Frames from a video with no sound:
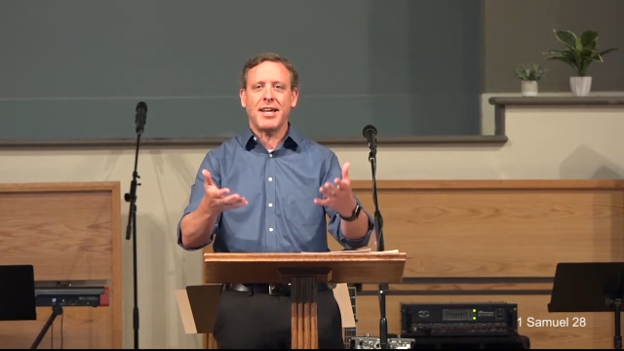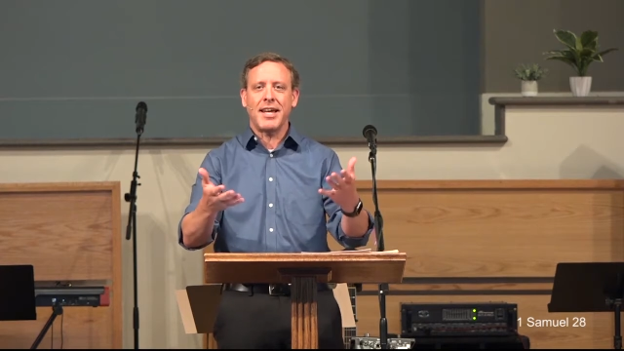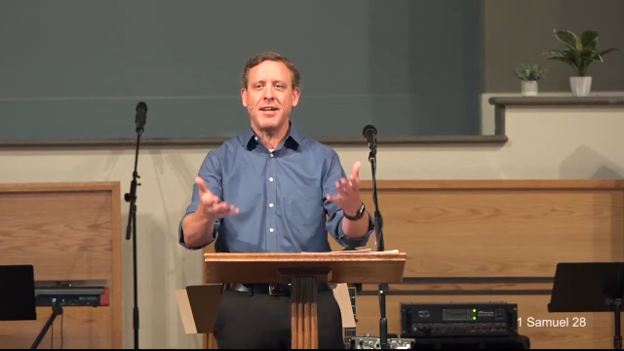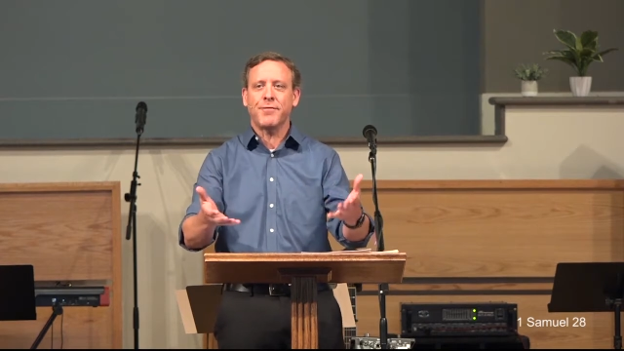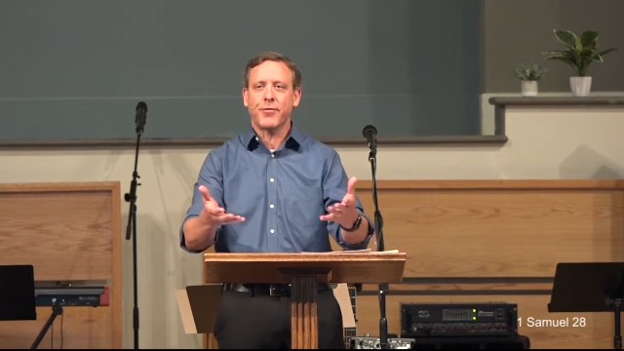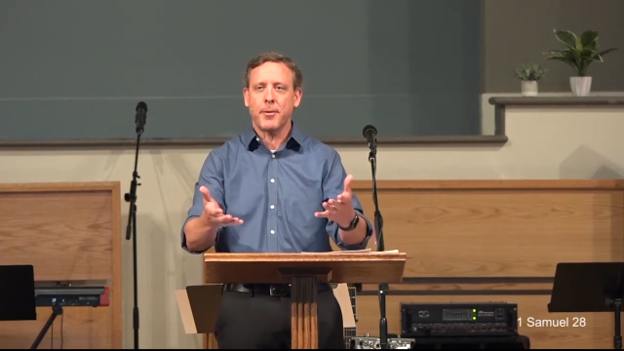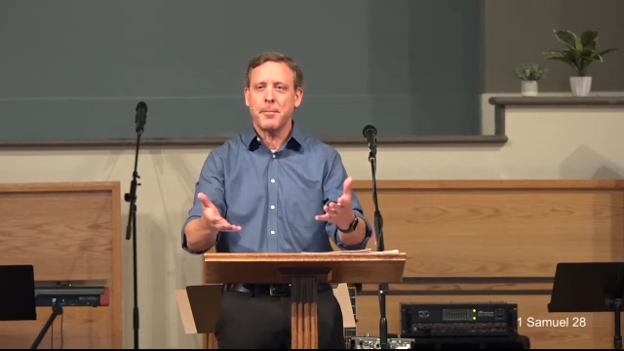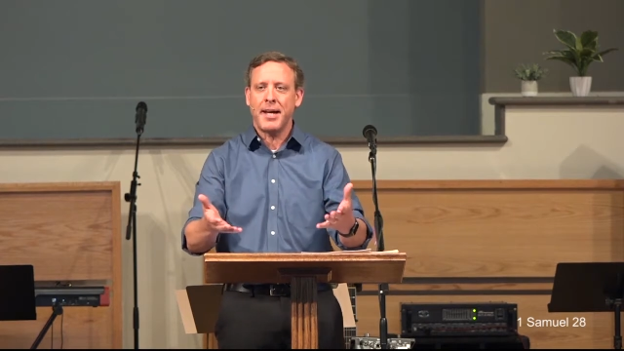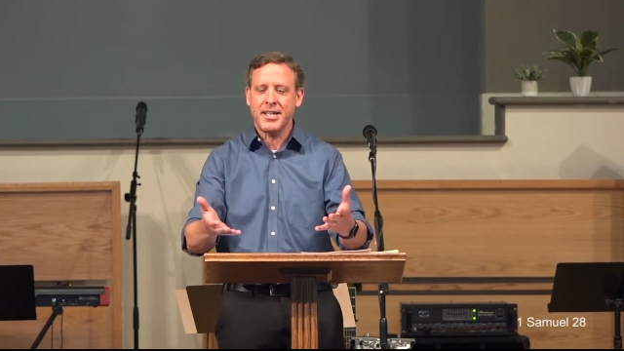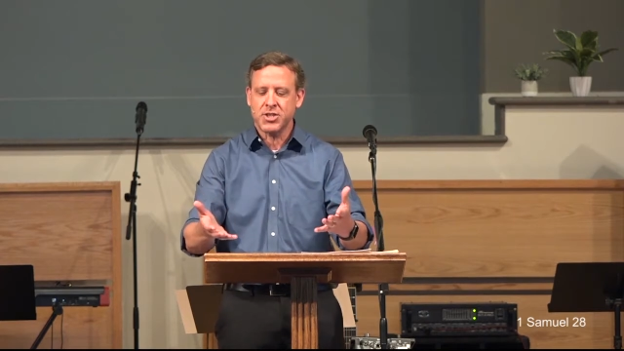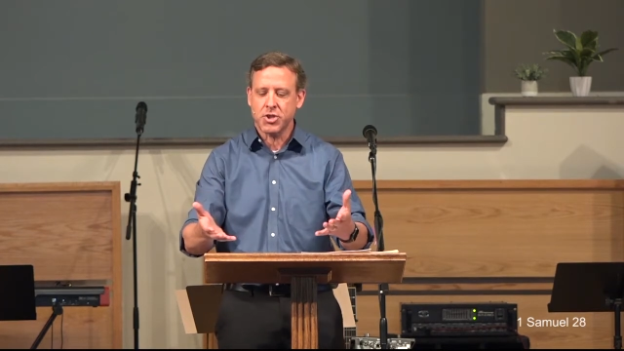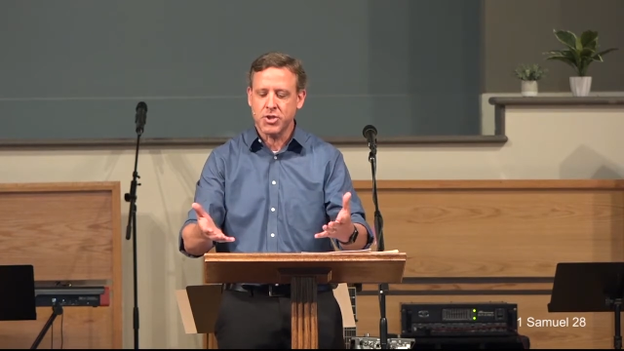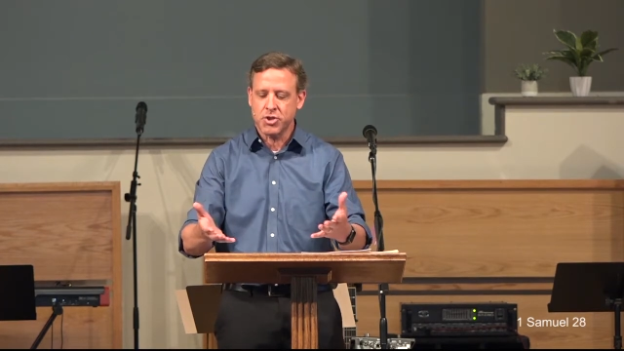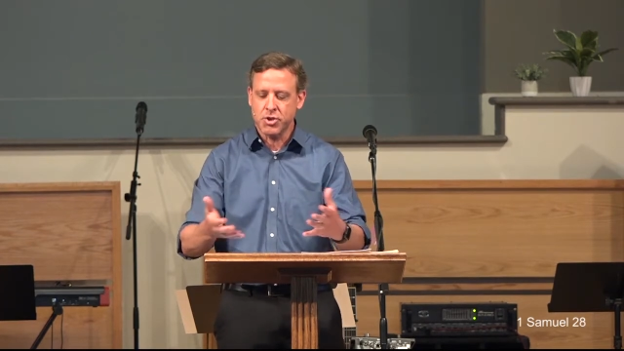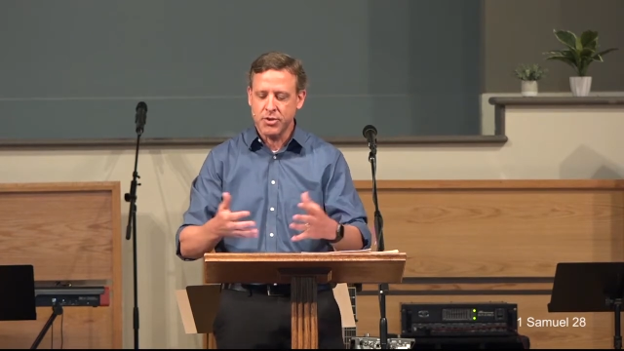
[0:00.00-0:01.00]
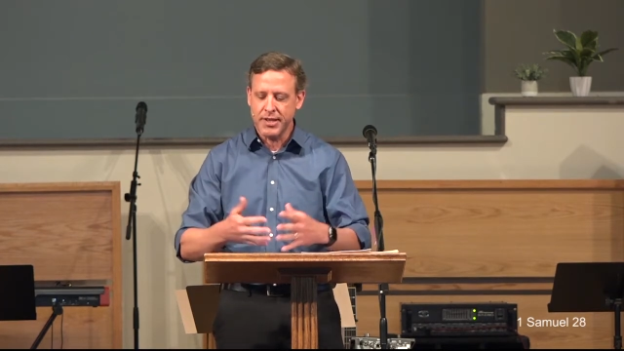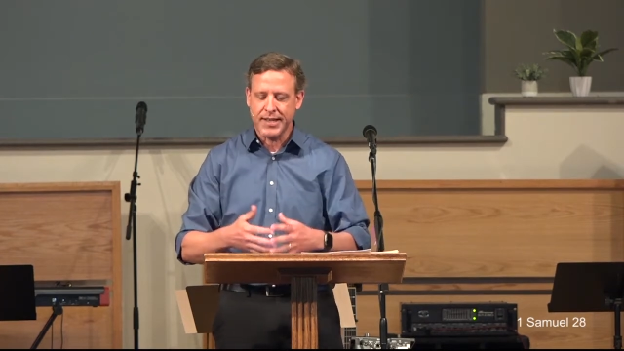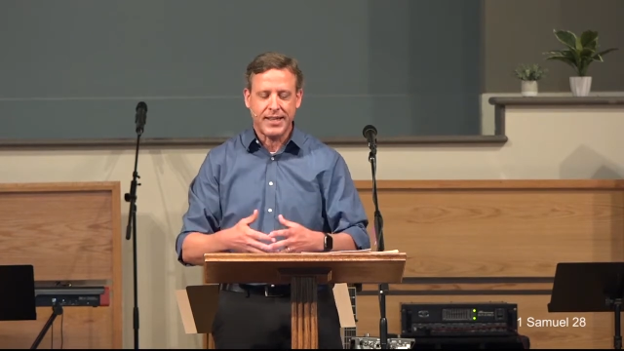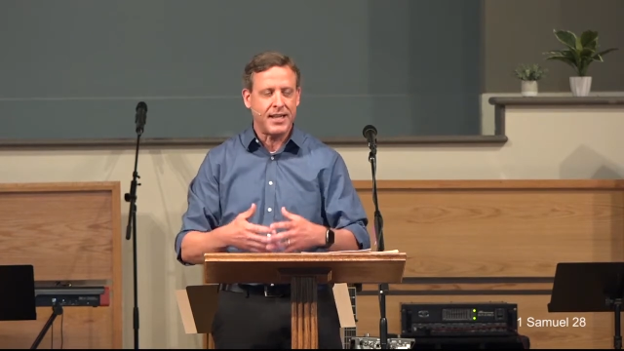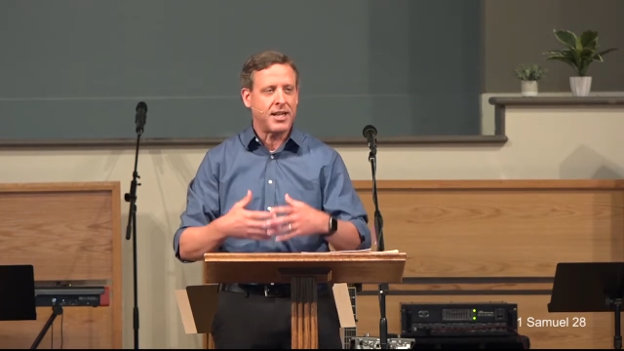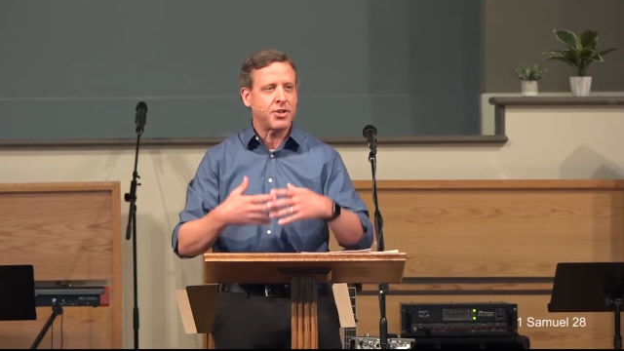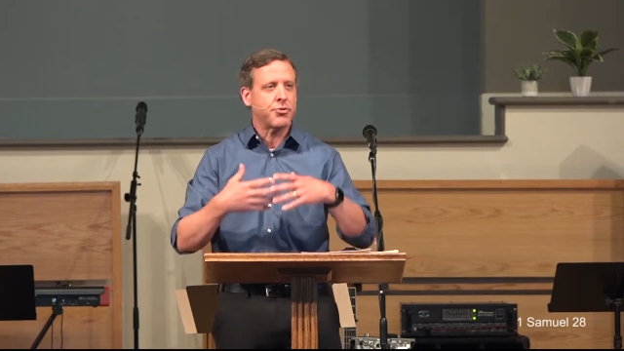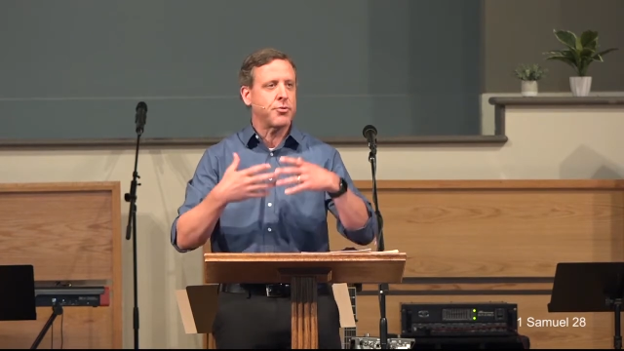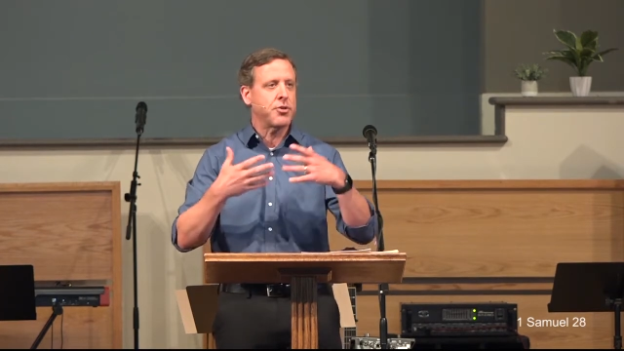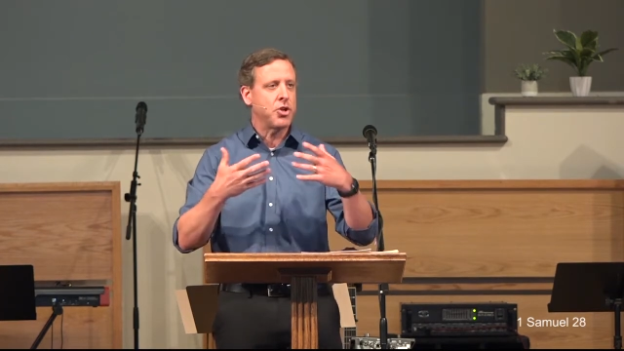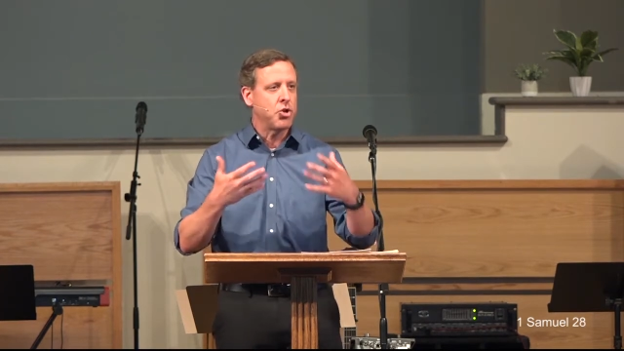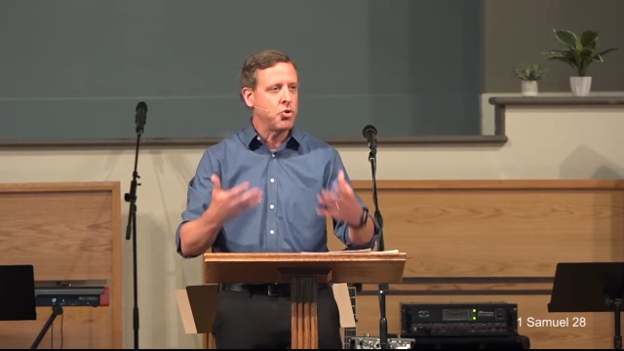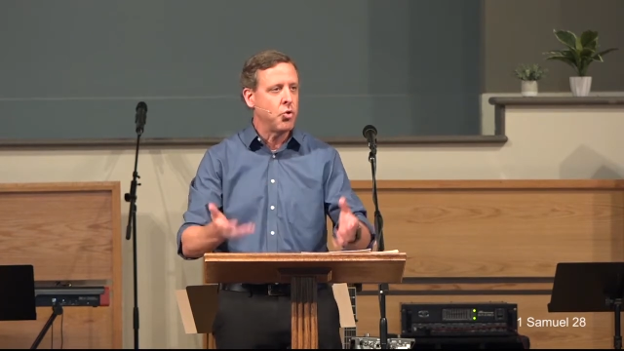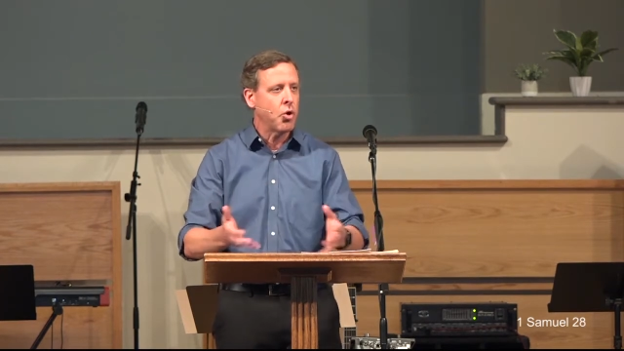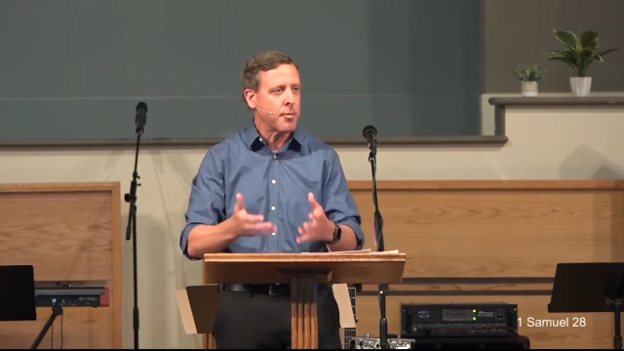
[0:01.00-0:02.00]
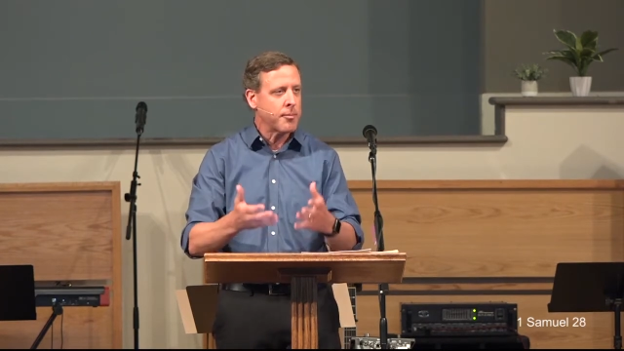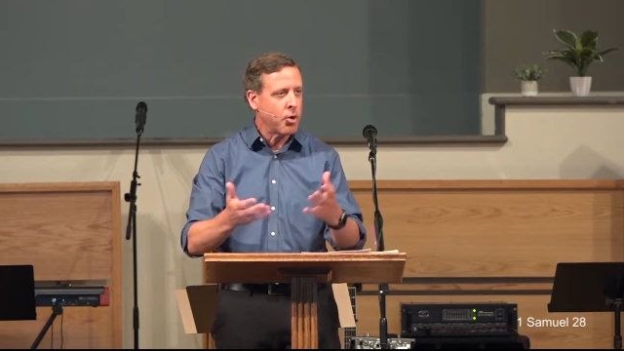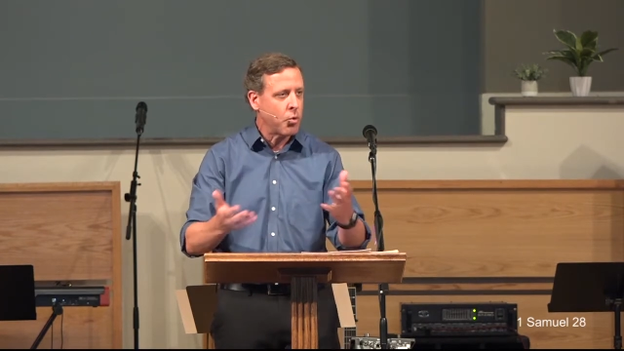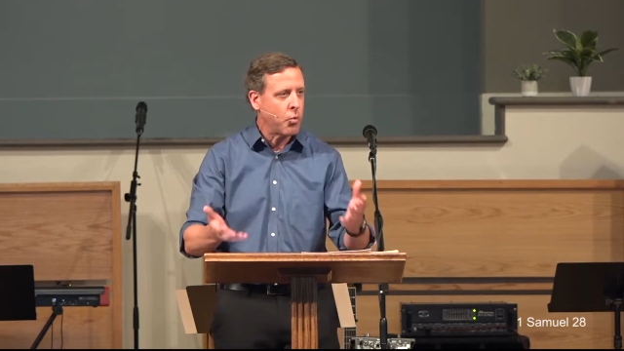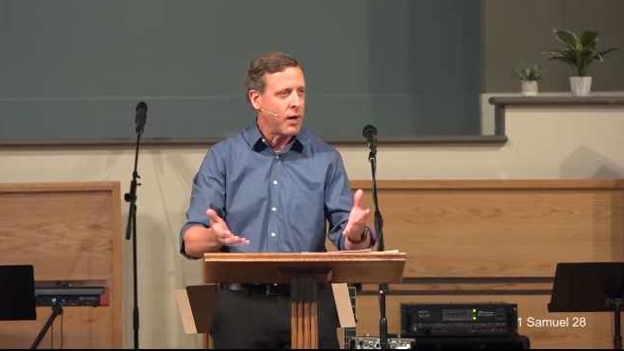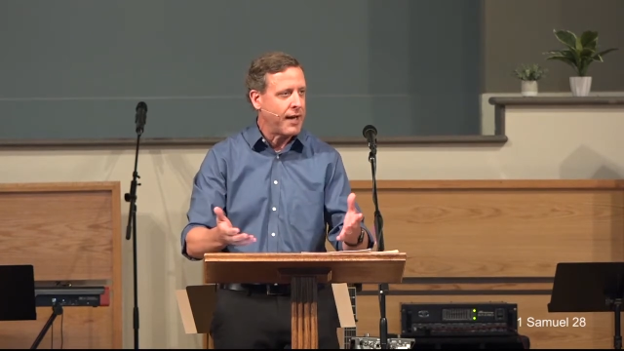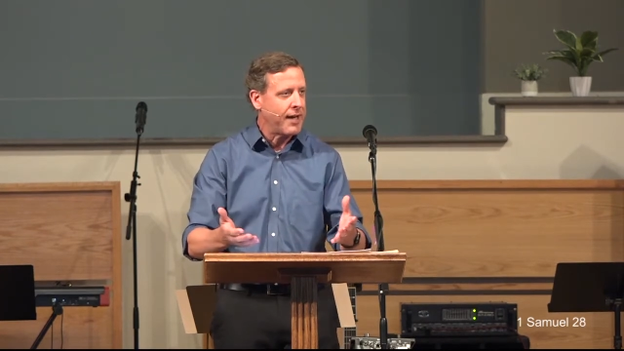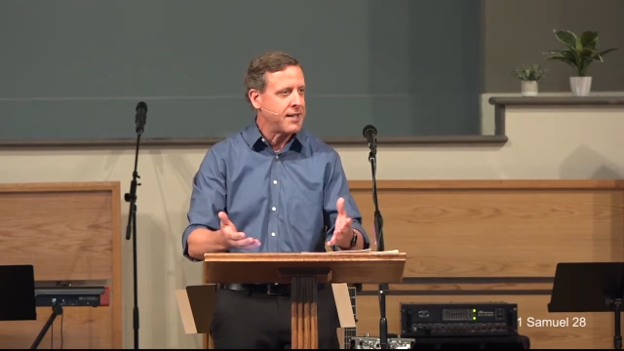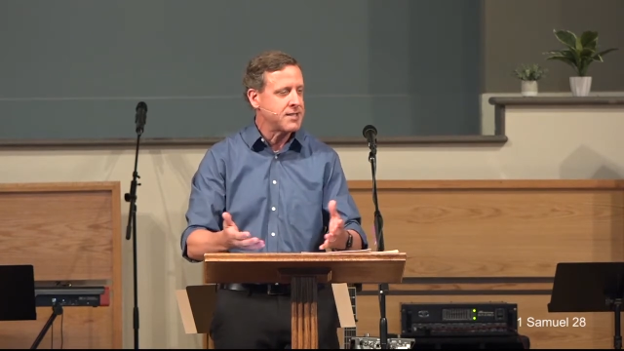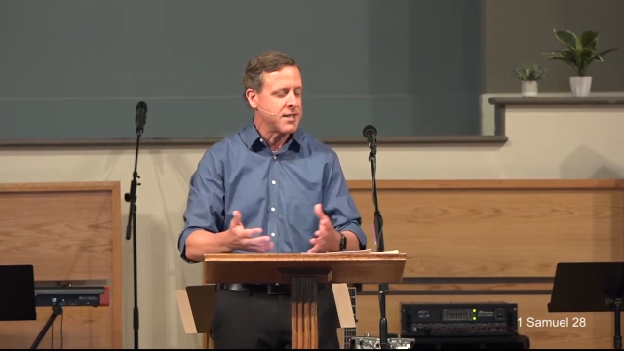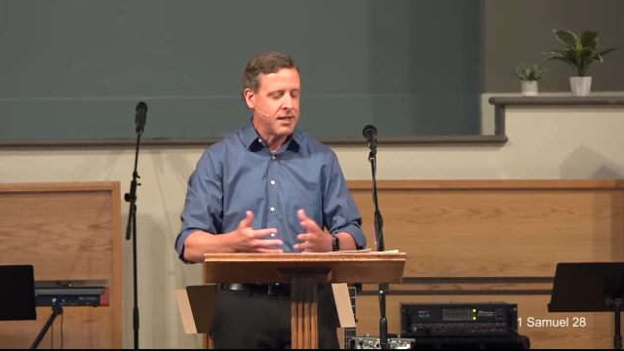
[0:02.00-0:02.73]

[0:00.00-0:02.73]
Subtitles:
information to the king through the normal ways